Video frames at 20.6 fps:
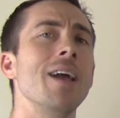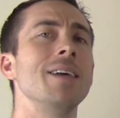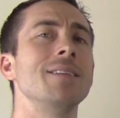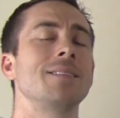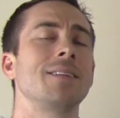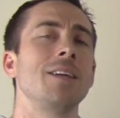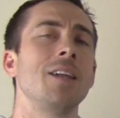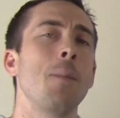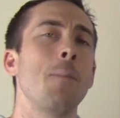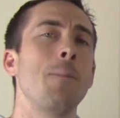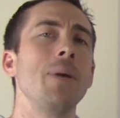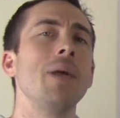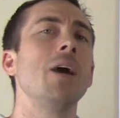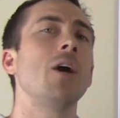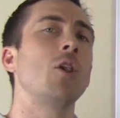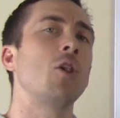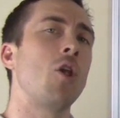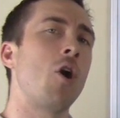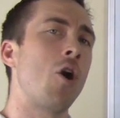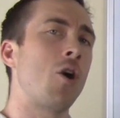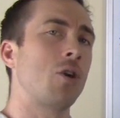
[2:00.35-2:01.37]
is going to be a
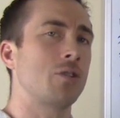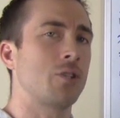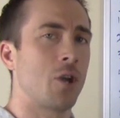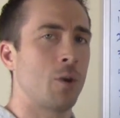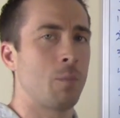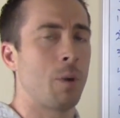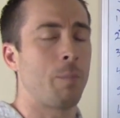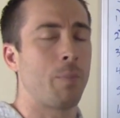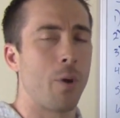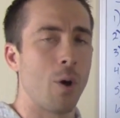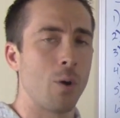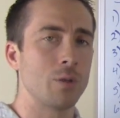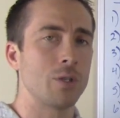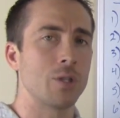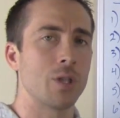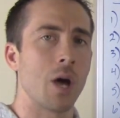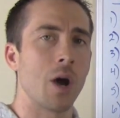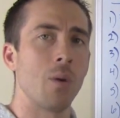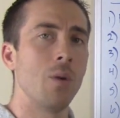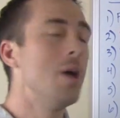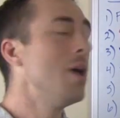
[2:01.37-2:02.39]
long-term approach
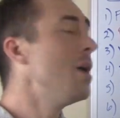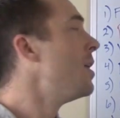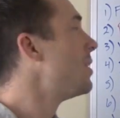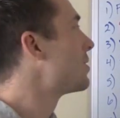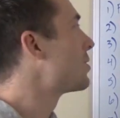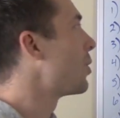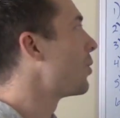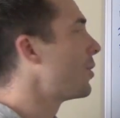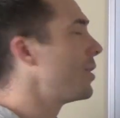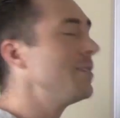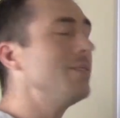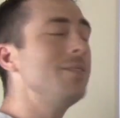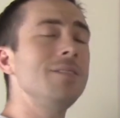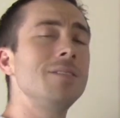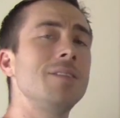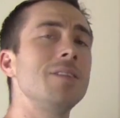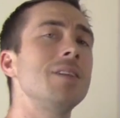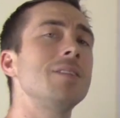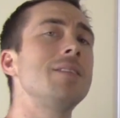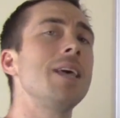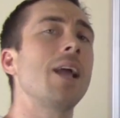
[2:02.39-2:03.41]
though. So this is
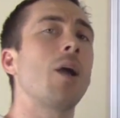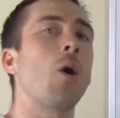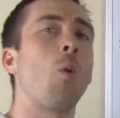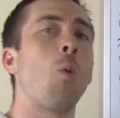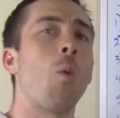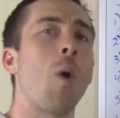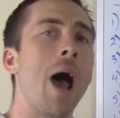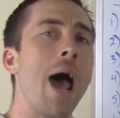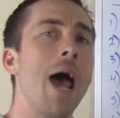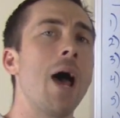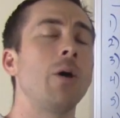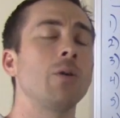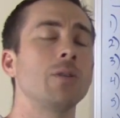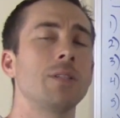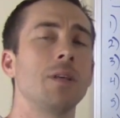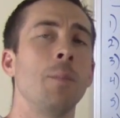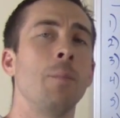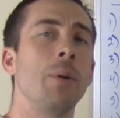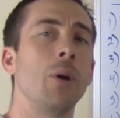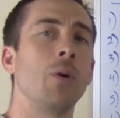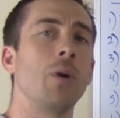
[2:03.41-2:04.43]
going to take a while
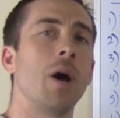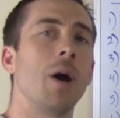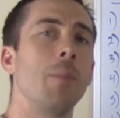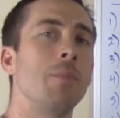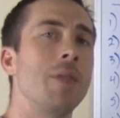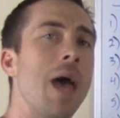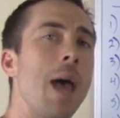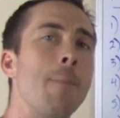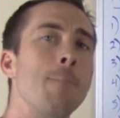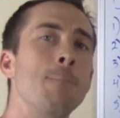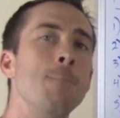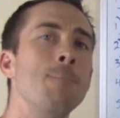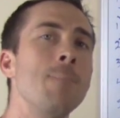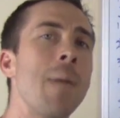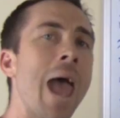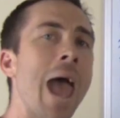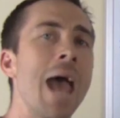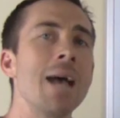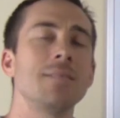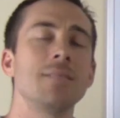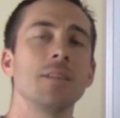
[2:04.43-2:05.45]
to build up that
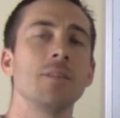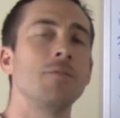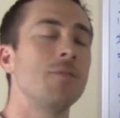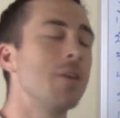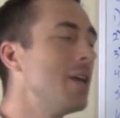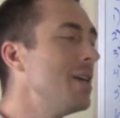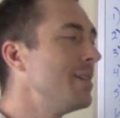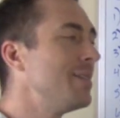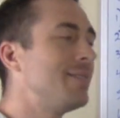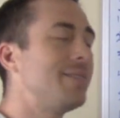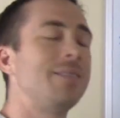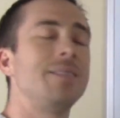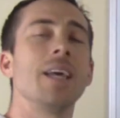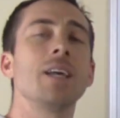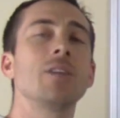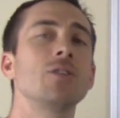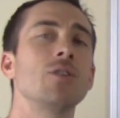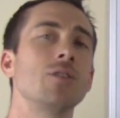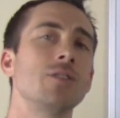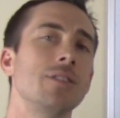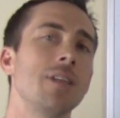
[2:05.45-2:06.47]
massive
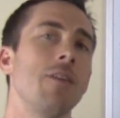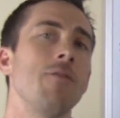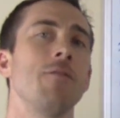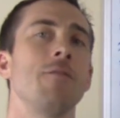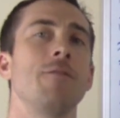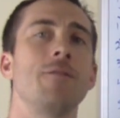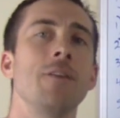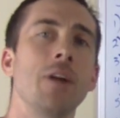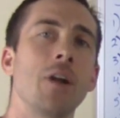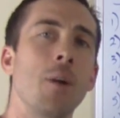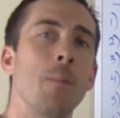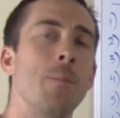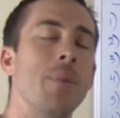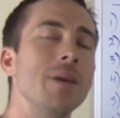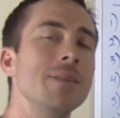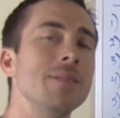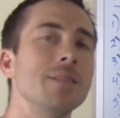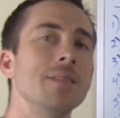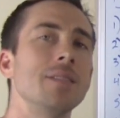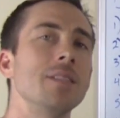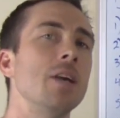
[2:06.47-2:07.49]
six or seven-figure
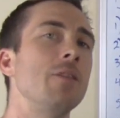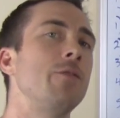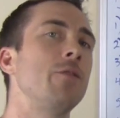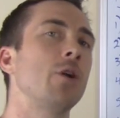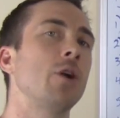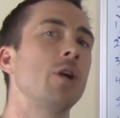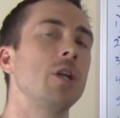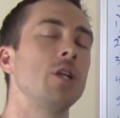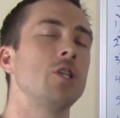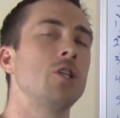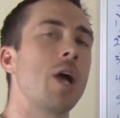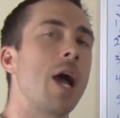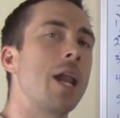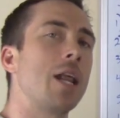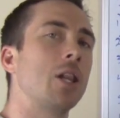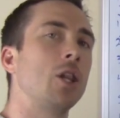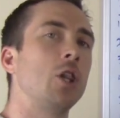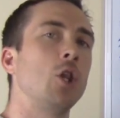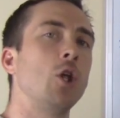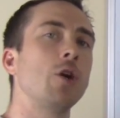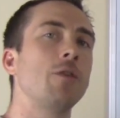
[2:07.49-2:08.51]
business if you're going to try to
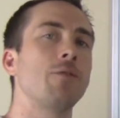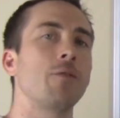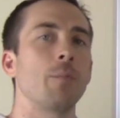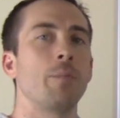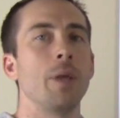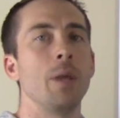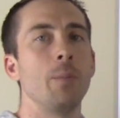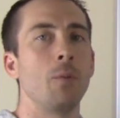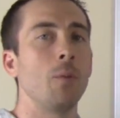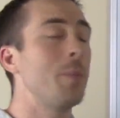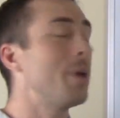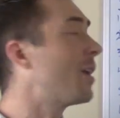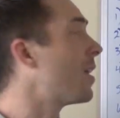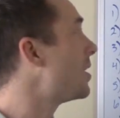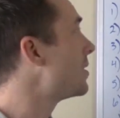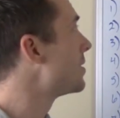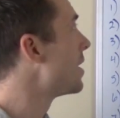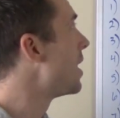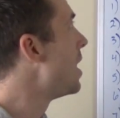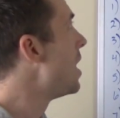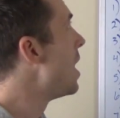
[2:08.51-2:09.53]
look for people,
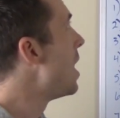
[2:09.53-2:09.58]
because